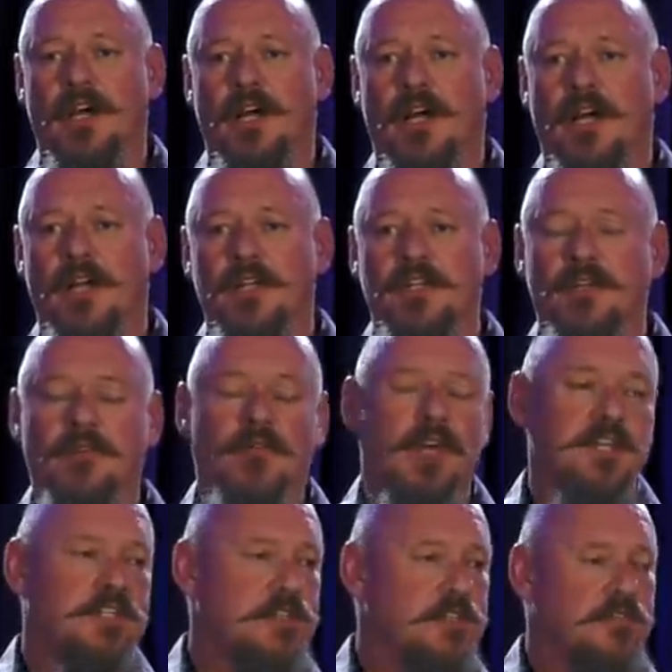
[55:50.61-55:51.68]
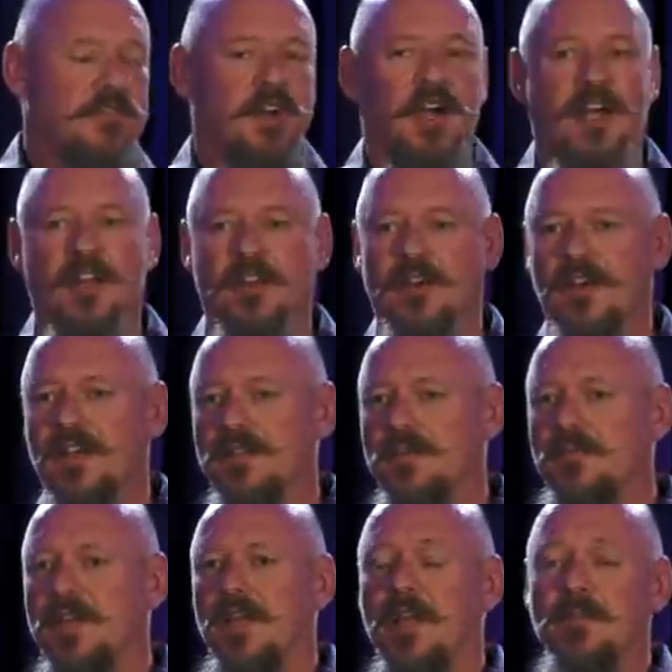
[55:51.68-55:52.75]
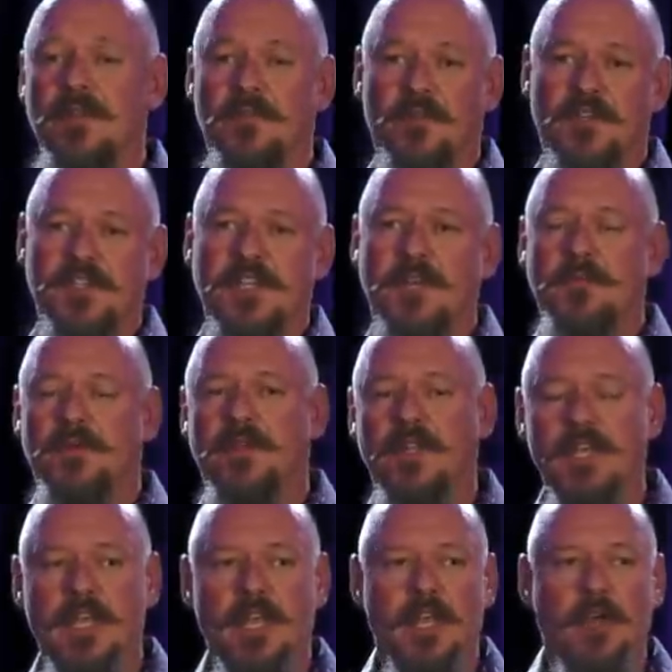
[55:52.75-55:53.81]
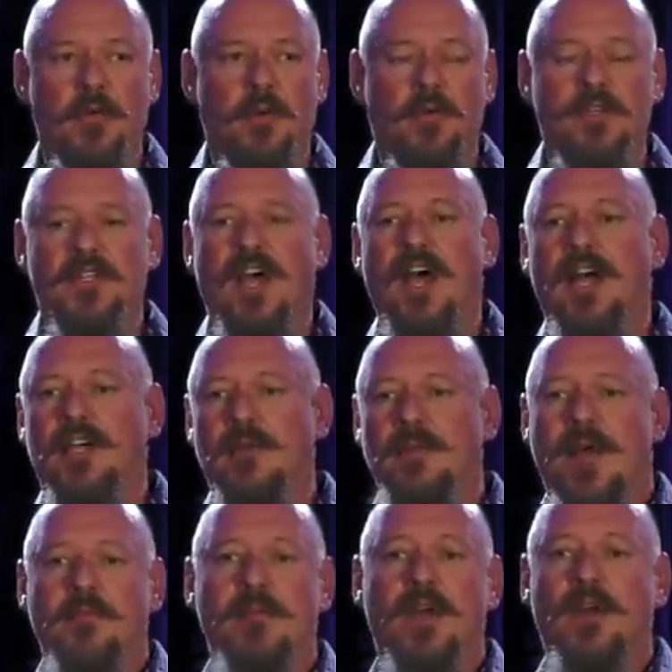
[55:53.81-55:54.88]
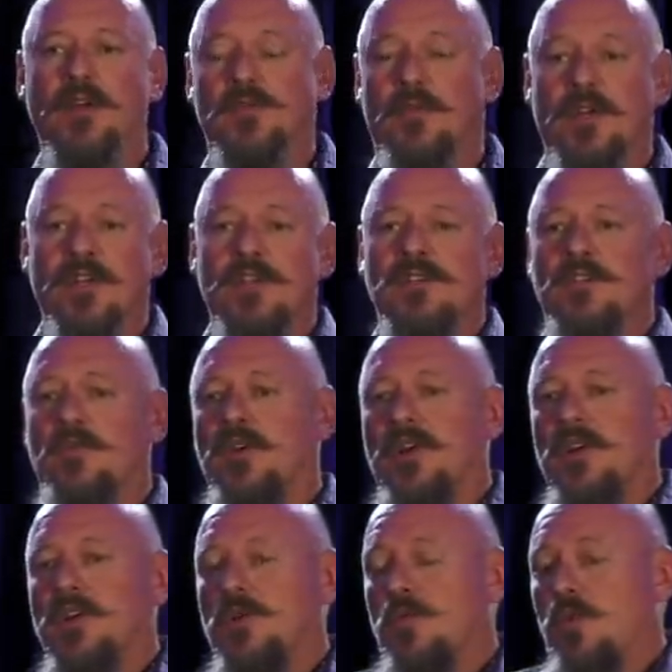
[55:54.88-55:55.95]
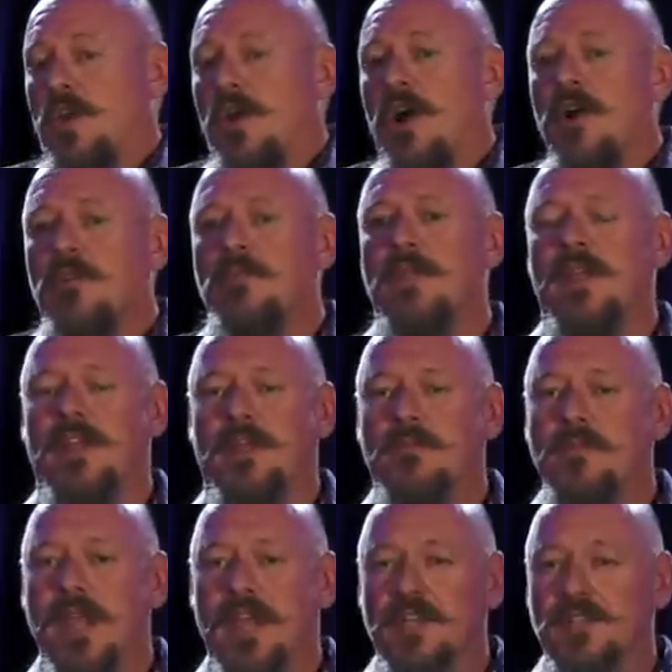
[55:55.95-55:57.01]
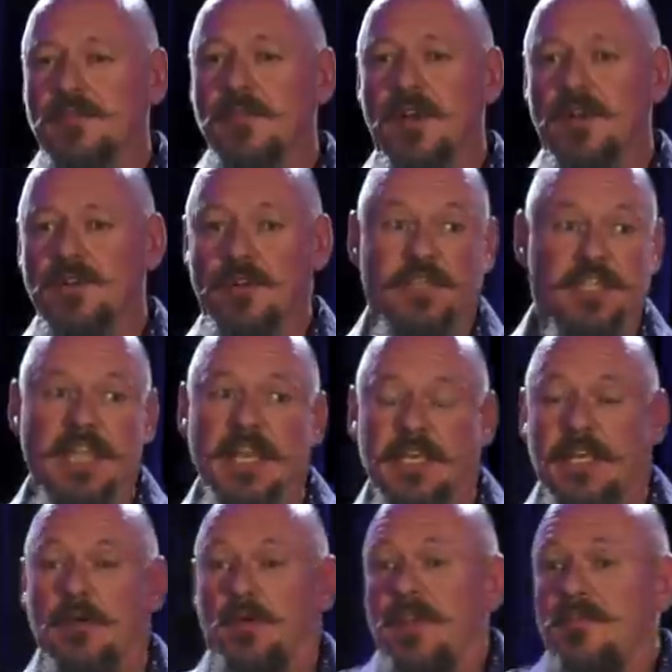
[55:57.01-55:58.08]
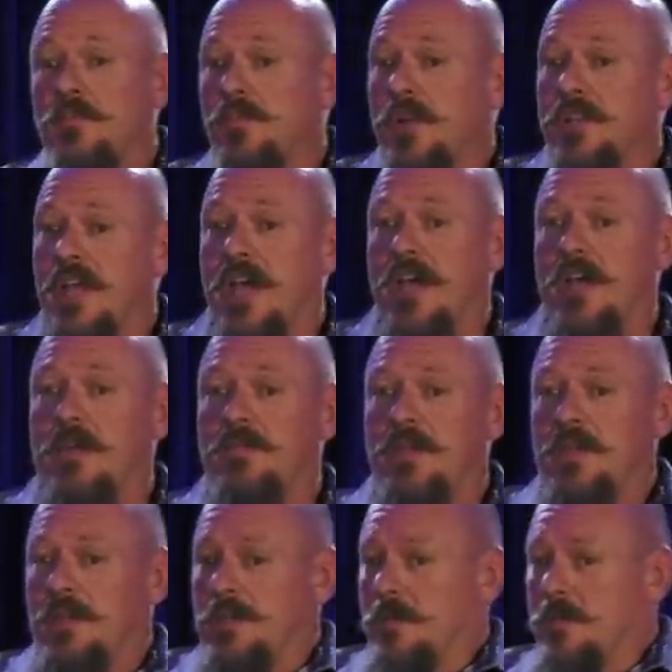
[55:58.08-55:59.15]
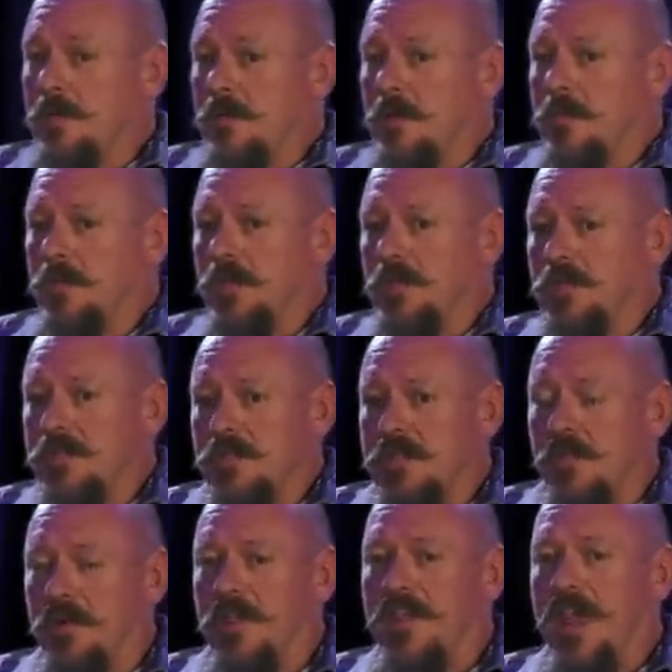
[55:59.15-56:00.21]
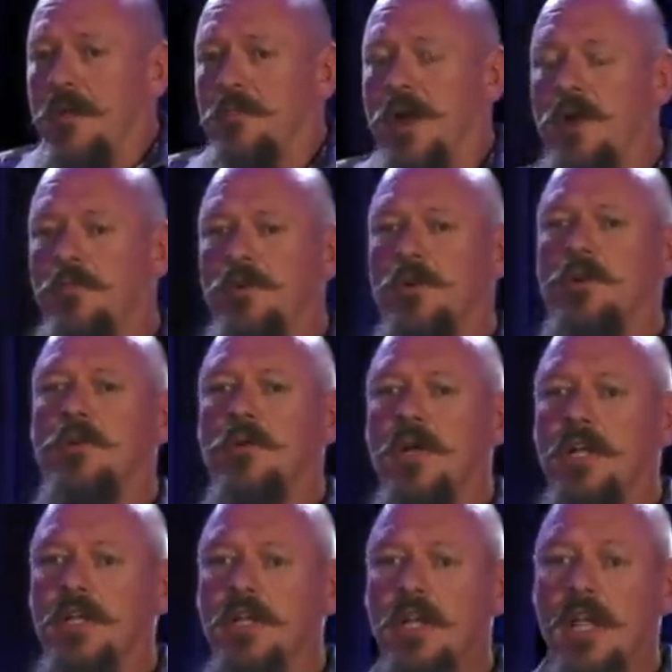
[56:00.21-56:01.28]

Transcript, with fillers: Uh, your rights as a father, as a male. I mean, for example, when we talk about marriage, what are what are your, what are man, man's marriage rights? Can, can we even bring that up? You know, let me let me step on that bomb real quick.